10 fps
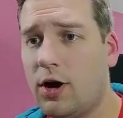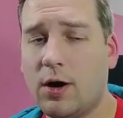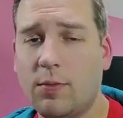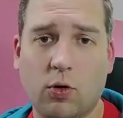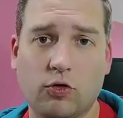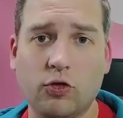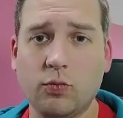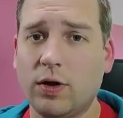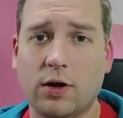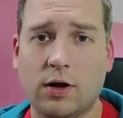or
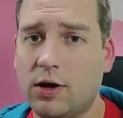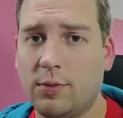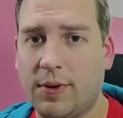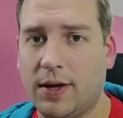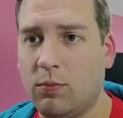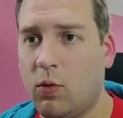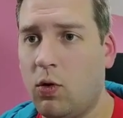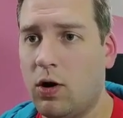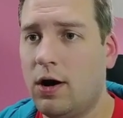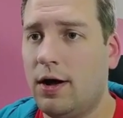just want to learn a bit
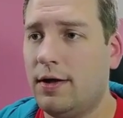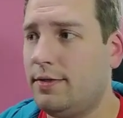more,